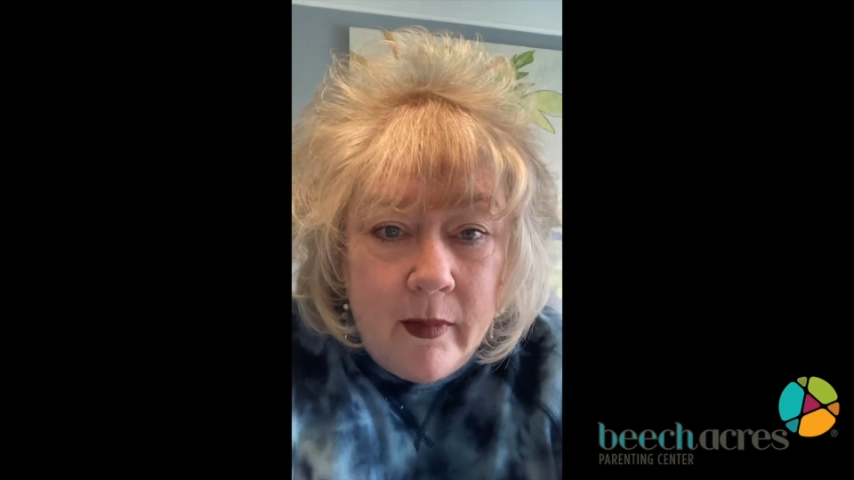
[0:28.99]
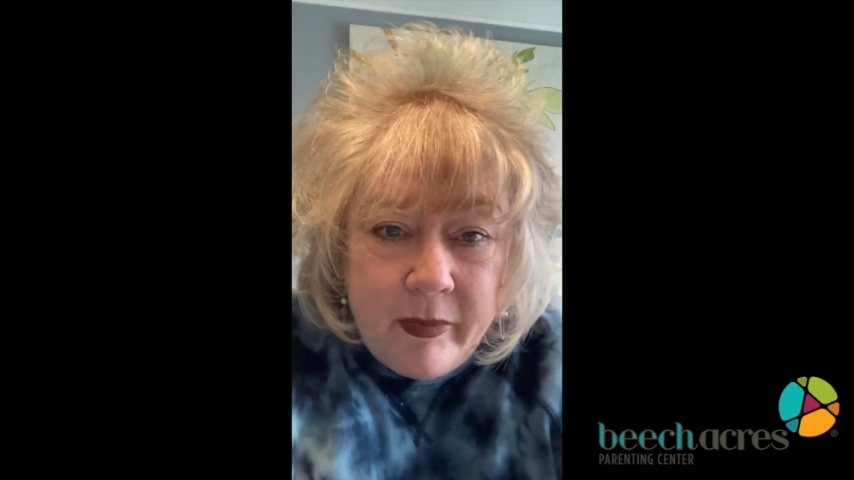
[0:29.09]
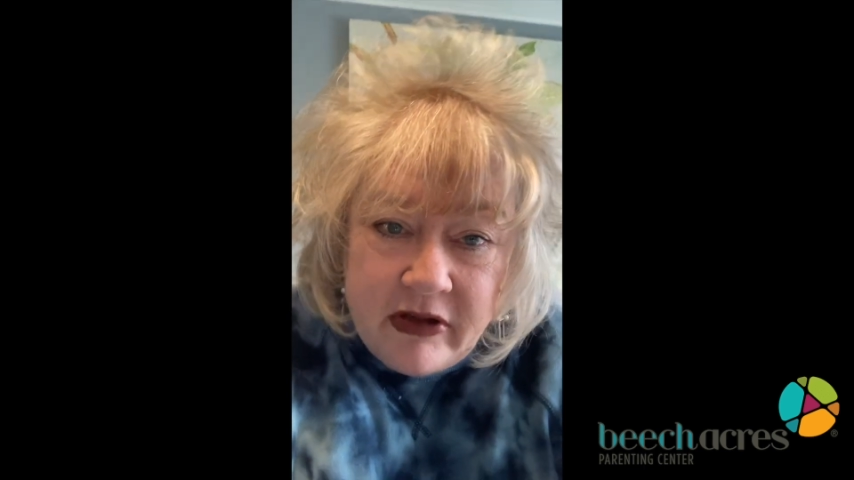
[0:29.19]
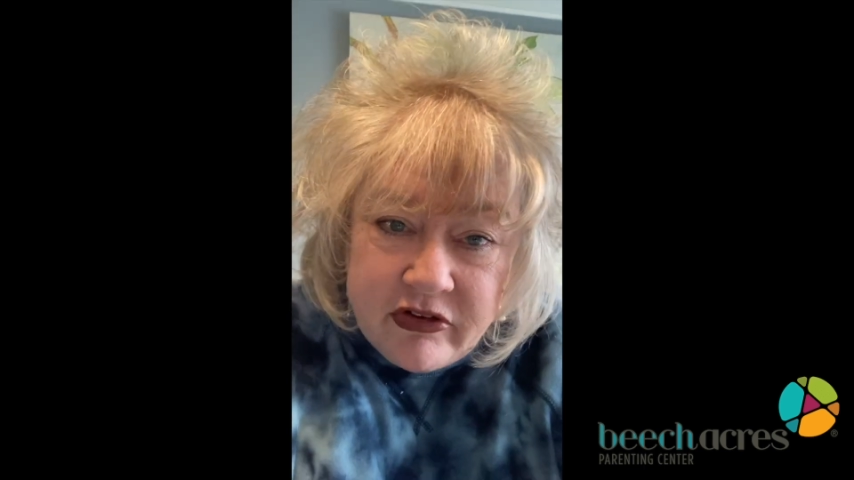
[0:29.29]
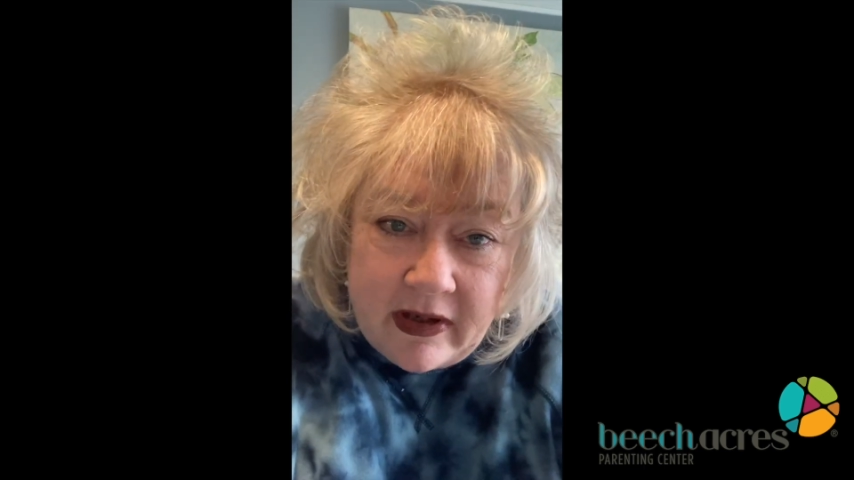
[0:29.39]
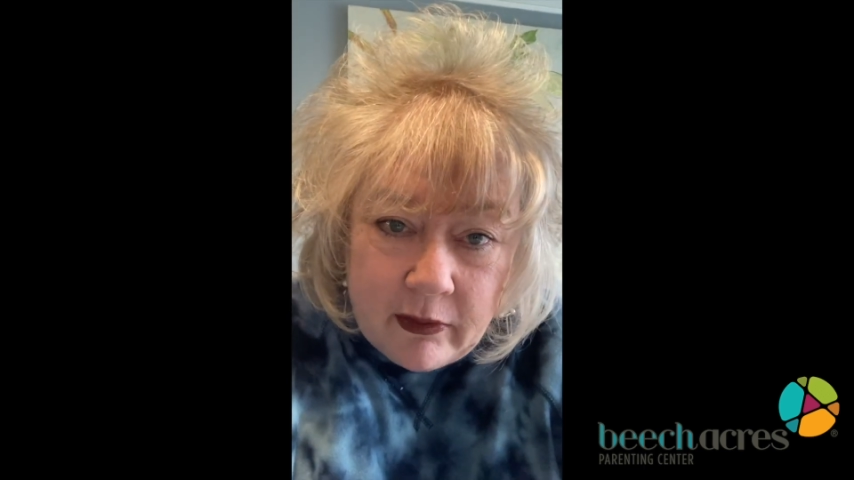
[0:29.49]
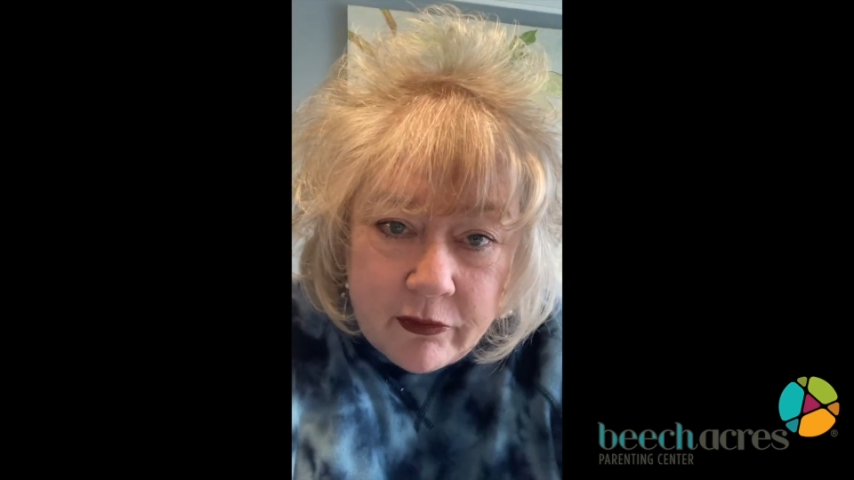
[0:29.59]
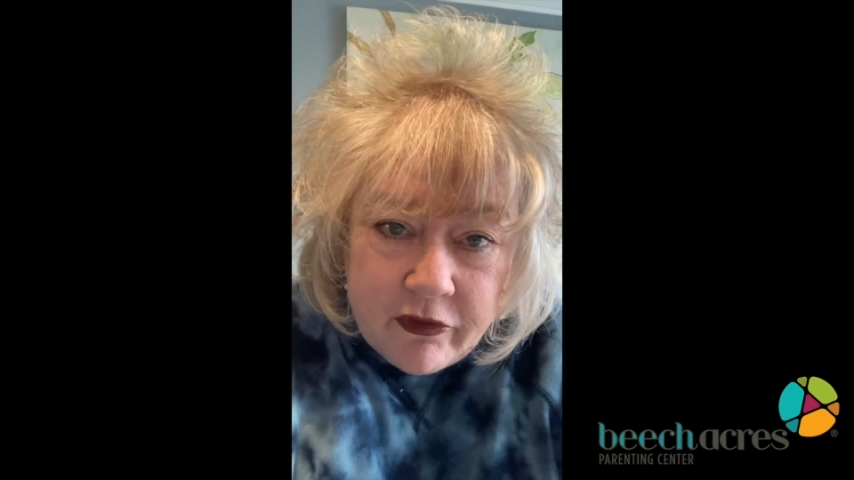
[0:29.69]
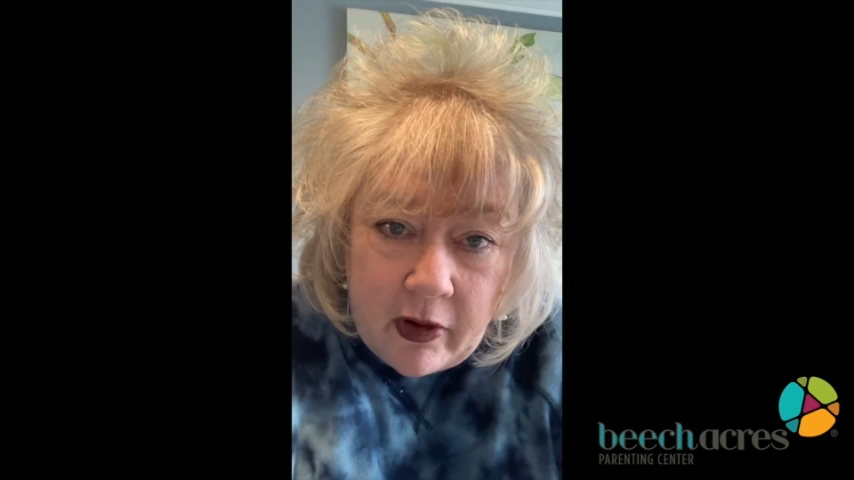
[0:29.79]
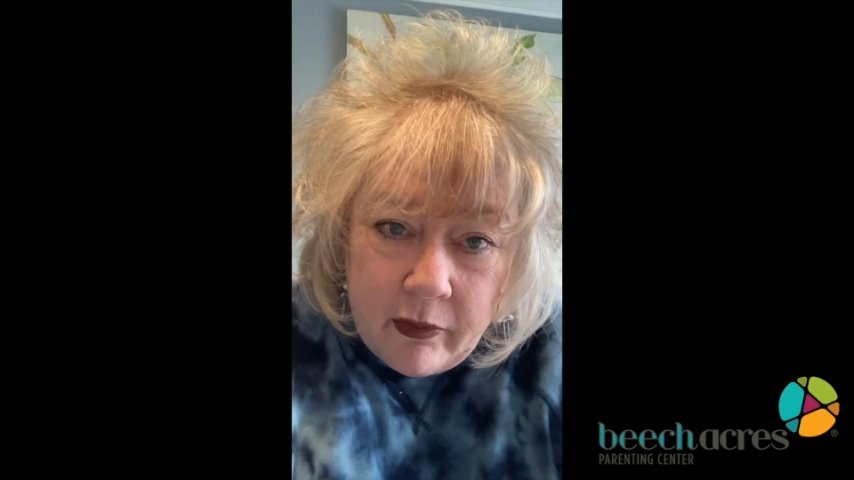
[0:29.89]
Beach Acres
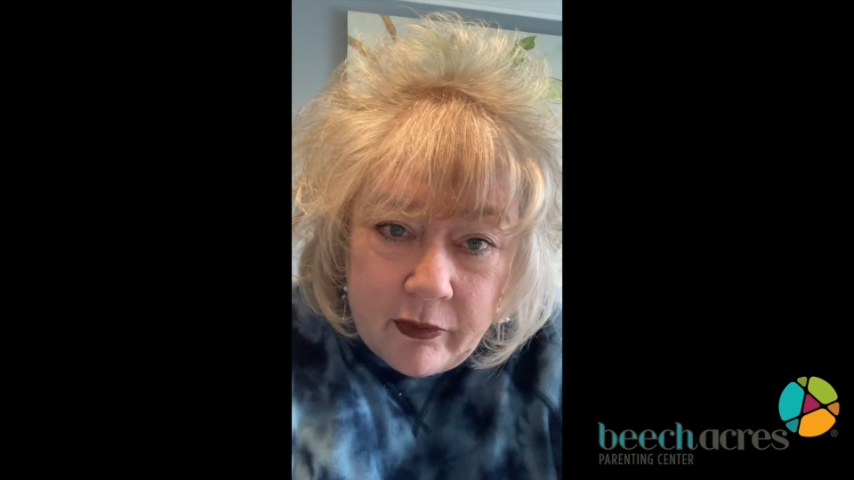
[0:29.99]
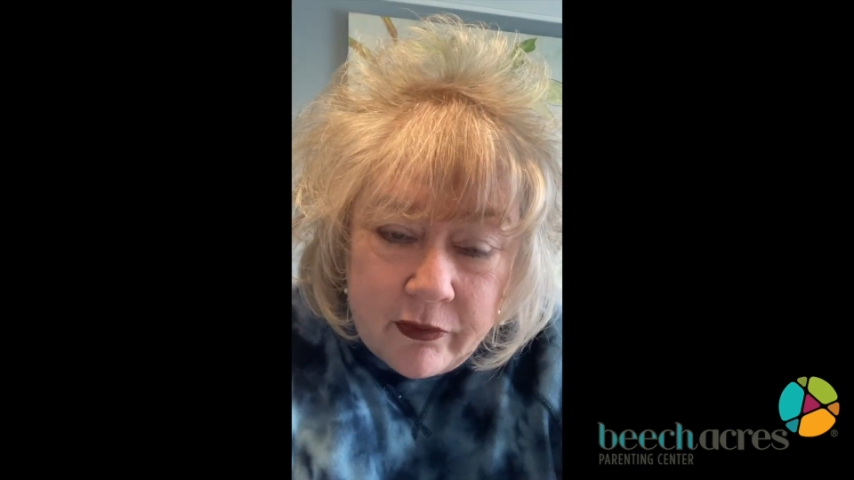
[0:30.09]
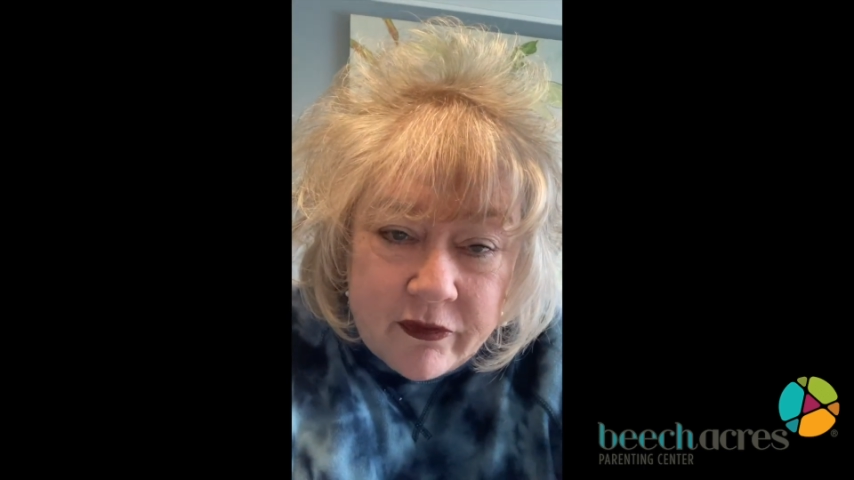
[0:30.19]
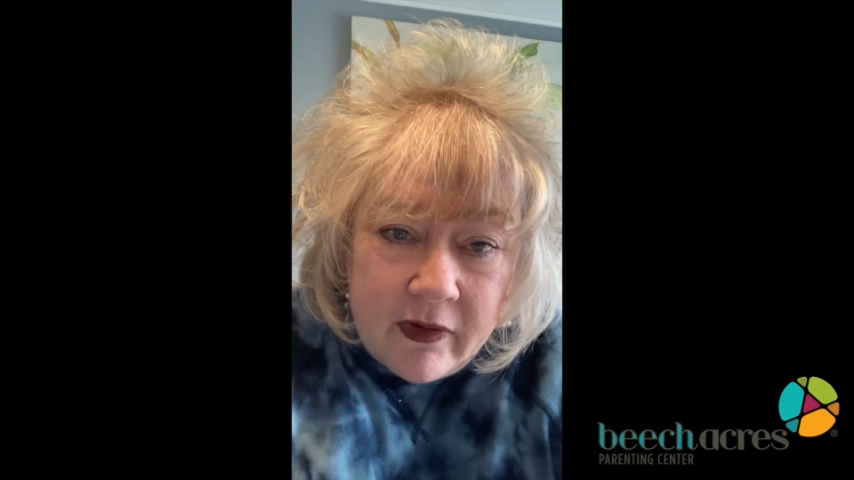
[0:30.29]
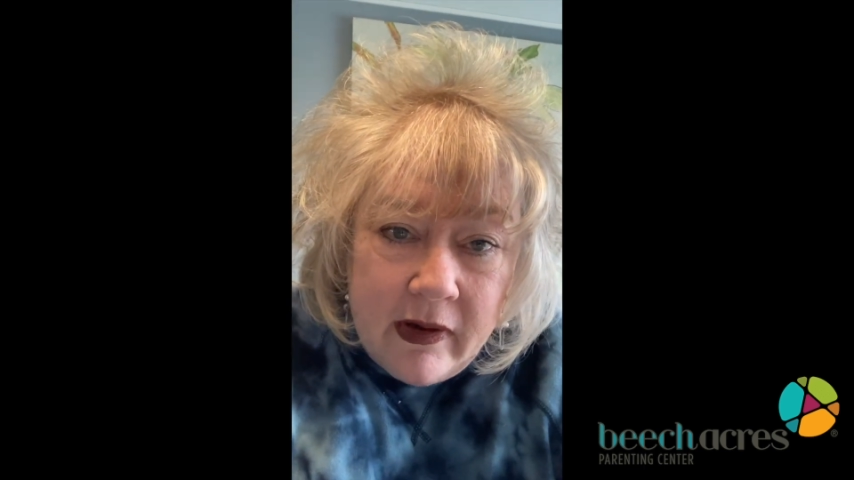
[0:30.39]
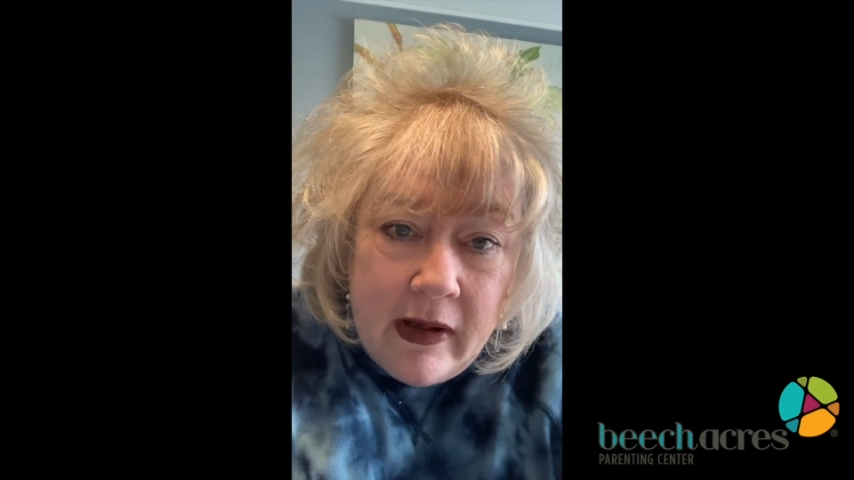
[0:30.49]
donors.